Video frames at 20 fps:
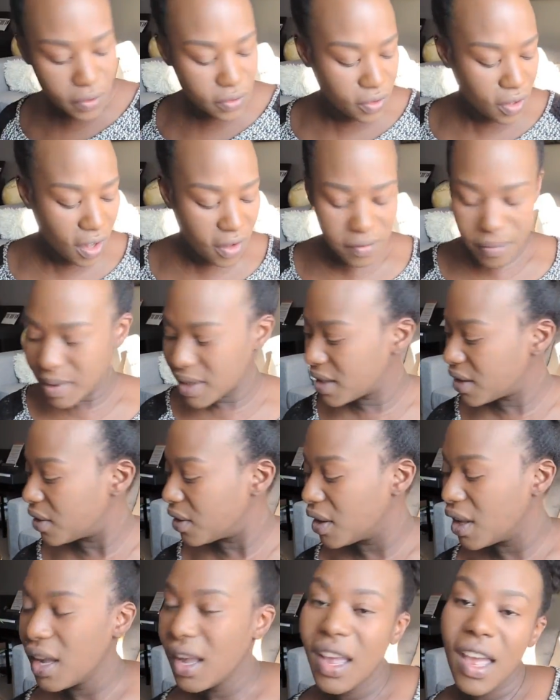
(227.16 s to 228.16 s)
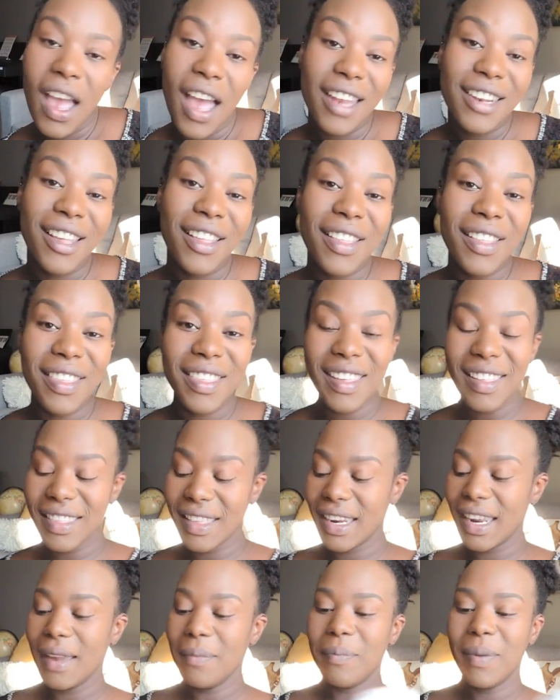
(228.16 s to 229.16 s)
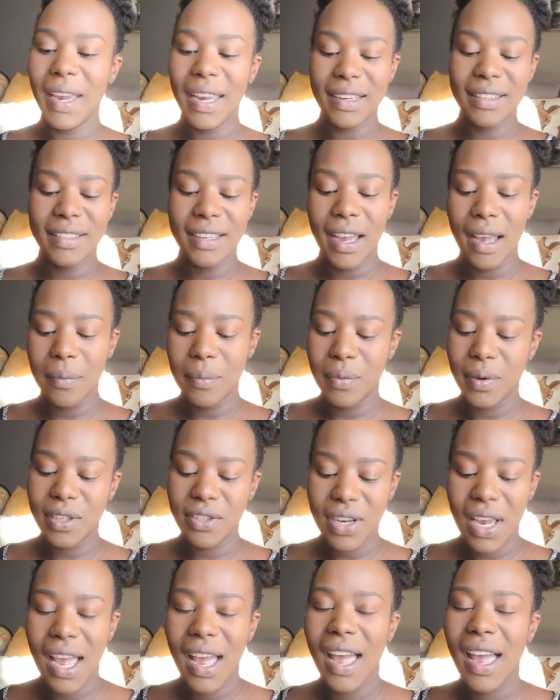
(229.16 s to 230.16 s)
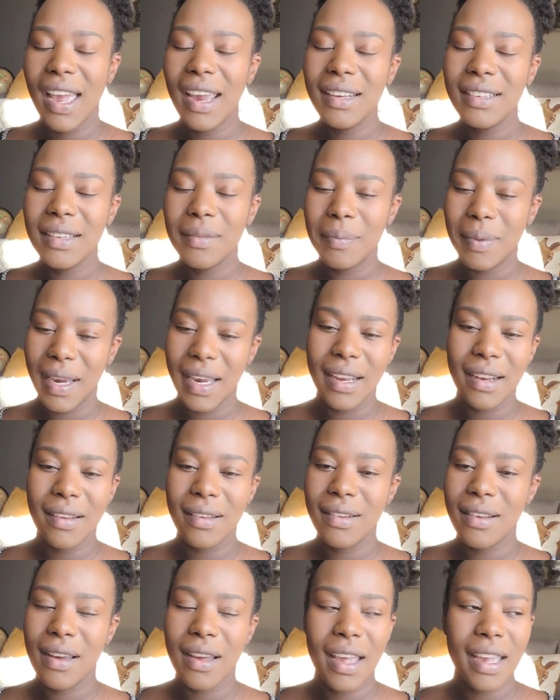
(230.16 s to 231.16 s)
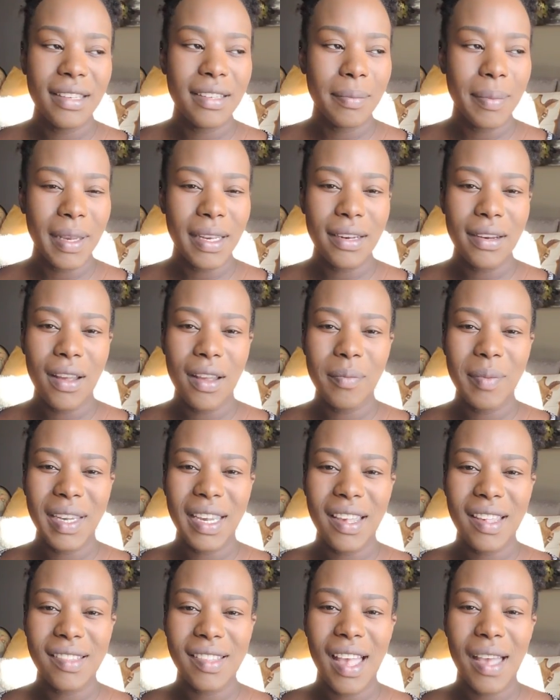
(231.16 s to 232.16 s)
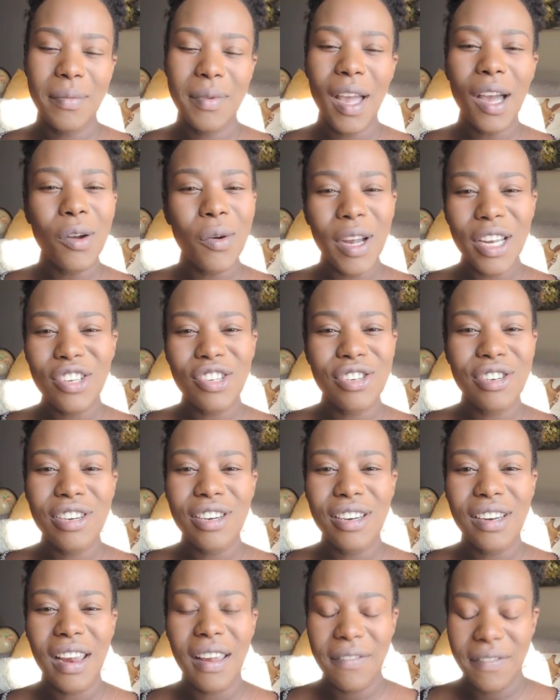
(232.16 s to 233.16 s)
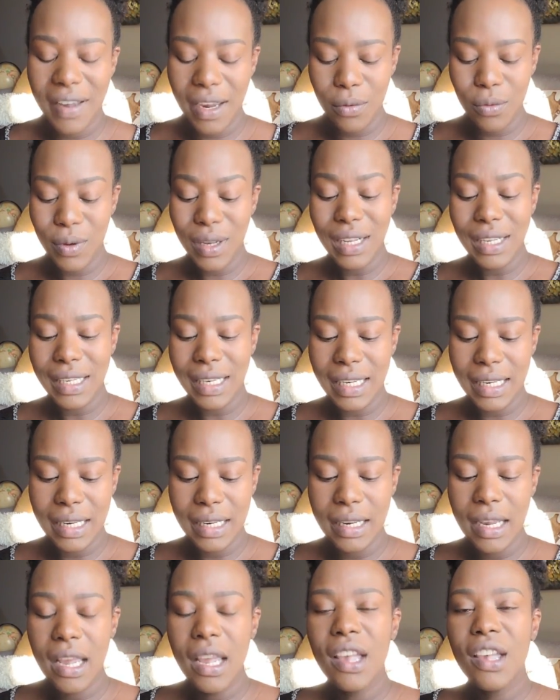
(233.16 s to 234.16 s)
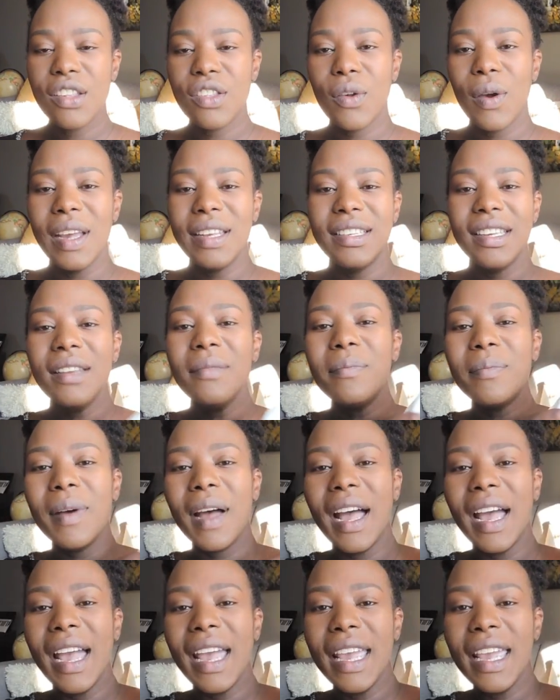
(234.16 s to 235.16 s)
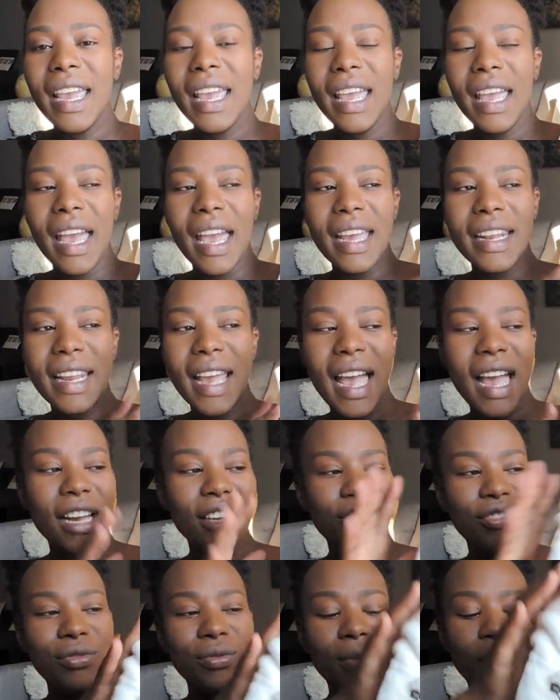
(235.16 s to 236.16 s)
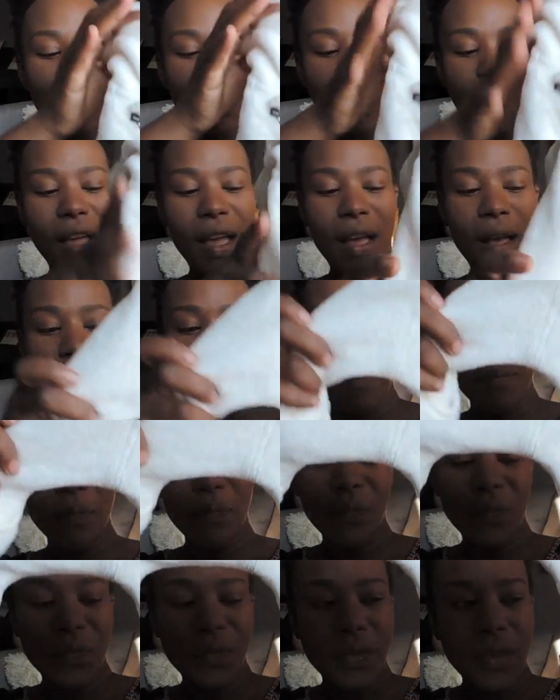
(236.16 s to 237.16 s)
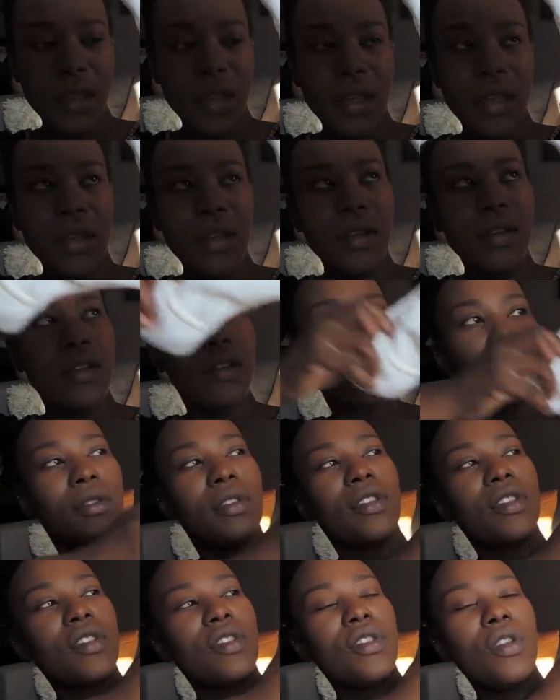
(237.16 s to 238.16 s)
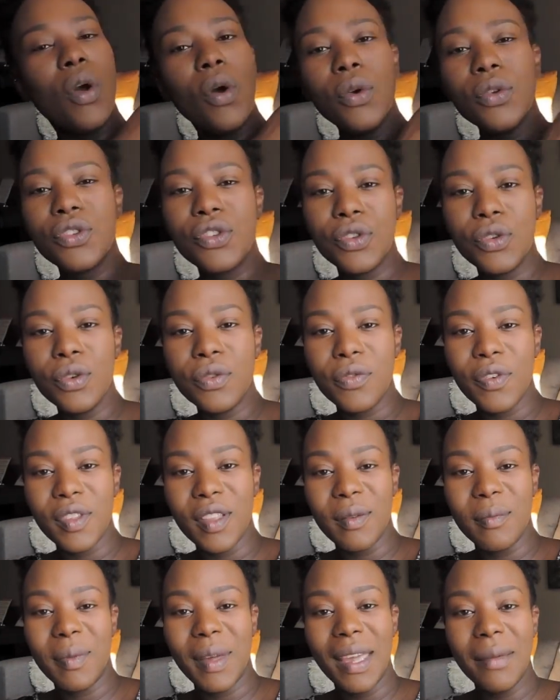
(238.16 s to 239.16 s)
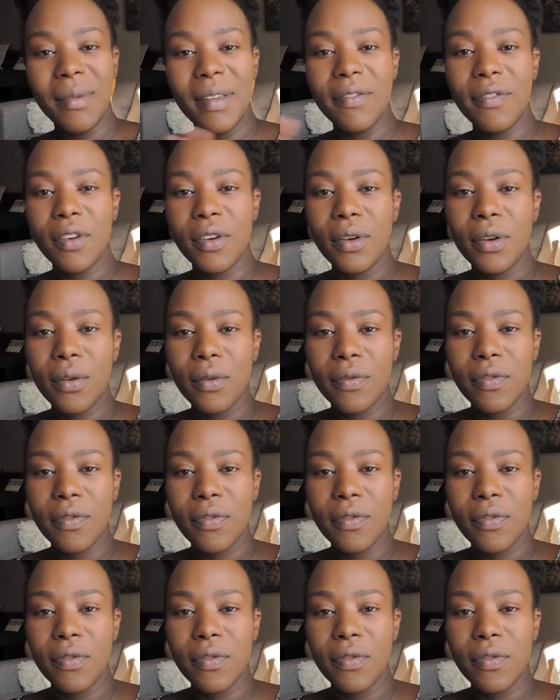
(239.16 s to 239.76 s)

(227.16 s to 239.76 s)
the soft material. Another thing that I picked up, which I debated, I debated on because I'm not quite sure if I will need it. So I did buy an actual um, snowsuit for the baby for